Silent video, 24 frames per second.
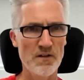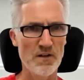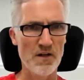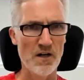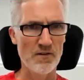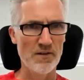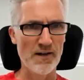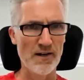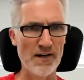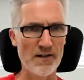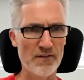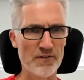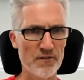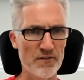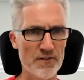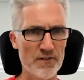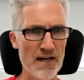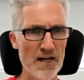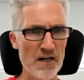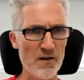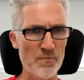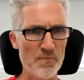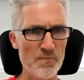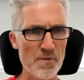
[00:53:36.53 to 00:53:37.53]
All right, so
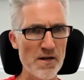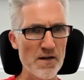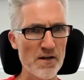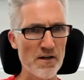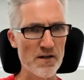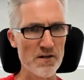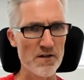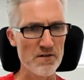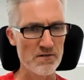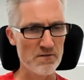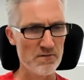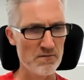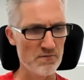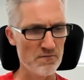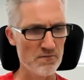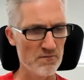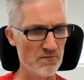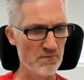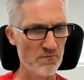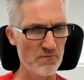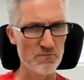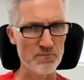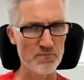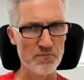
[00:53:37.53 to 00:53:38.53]
now Peter,
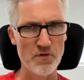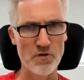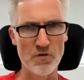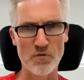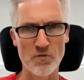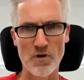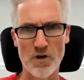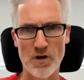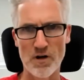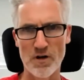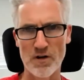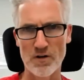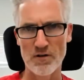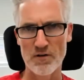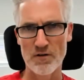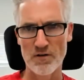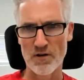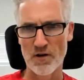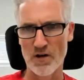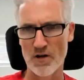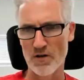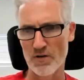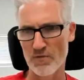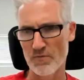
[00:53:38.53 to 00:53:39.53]
for our
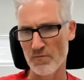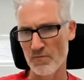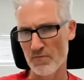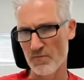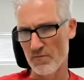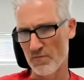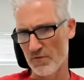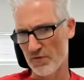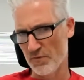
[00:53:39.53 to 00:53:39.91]
our